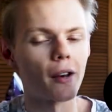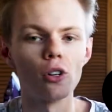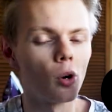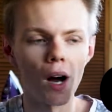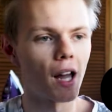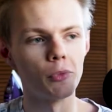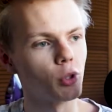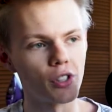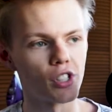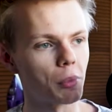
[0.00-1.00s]
don't know why I'm
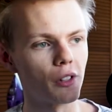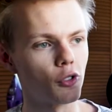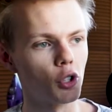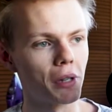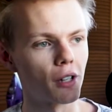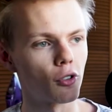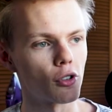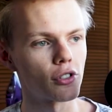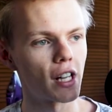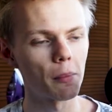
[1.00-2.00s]
doing so many food
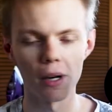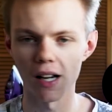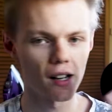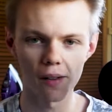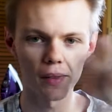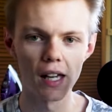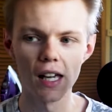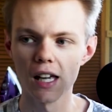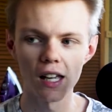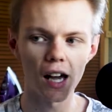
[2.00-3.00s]
metaphors today, but
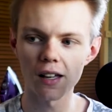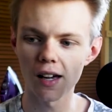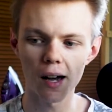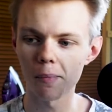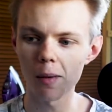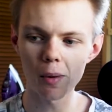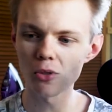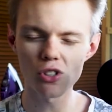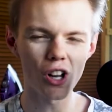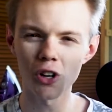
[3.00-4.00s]
maybe I'm
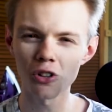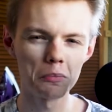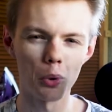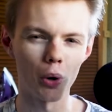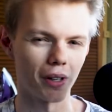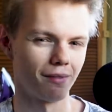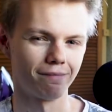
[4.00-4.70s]
just a hungry boy.